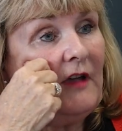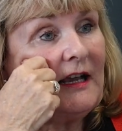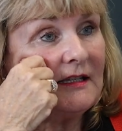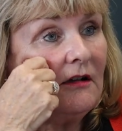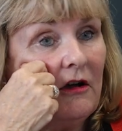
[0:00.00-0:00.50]

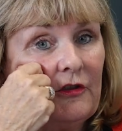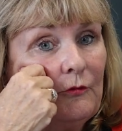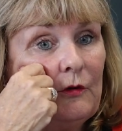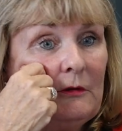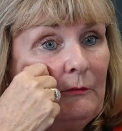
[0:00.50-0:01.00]
Facts are
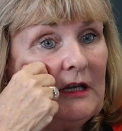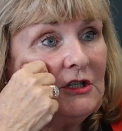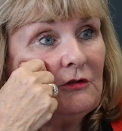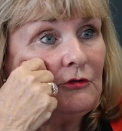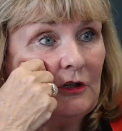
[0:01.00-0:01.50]
that women bear
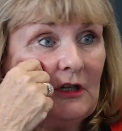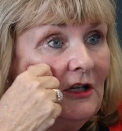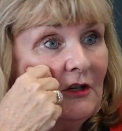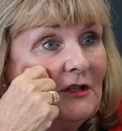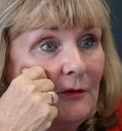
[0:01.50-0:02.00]
children,
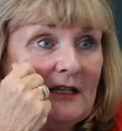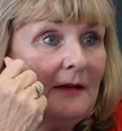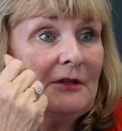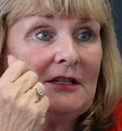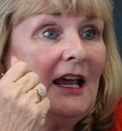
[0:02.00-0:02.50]
so at
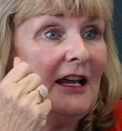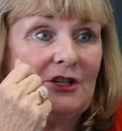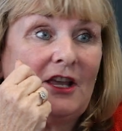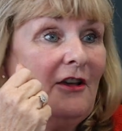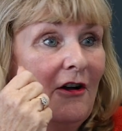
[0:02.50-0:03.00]
some
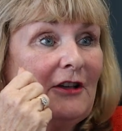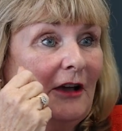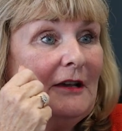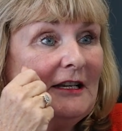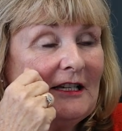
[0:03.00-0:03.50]
stage they are
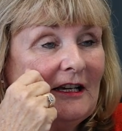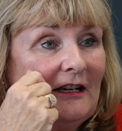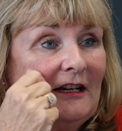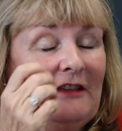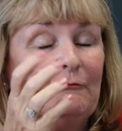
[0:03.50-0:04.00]
going
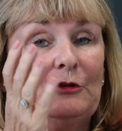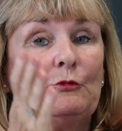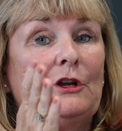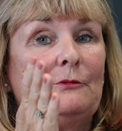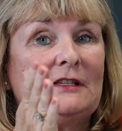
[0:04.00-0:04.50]
to leave. But
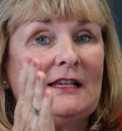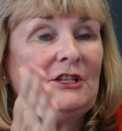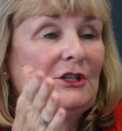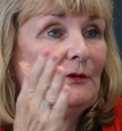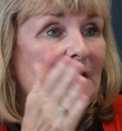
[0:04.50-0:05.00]
what I would
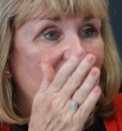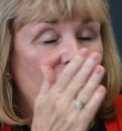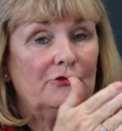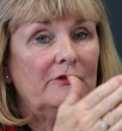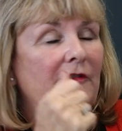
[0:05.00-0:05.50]
say to you
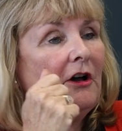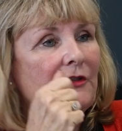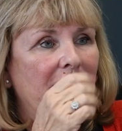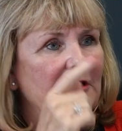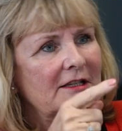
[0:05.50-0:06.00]
is you're a
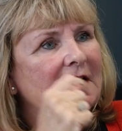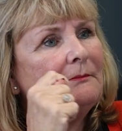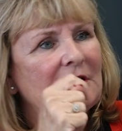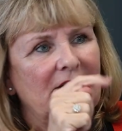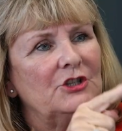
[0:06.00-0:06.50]
father, and at
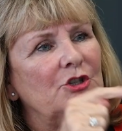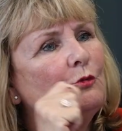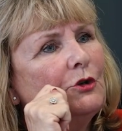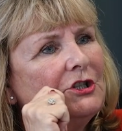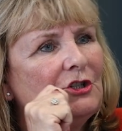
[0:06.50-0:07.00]
some stage
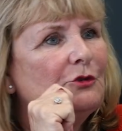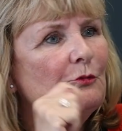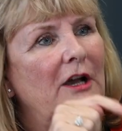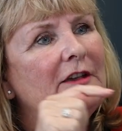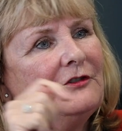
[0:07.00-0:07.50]
you wanted your
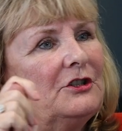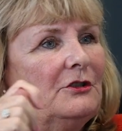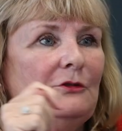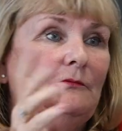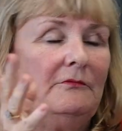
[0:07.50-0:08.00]
wife
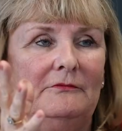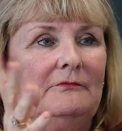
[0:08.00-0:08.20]
to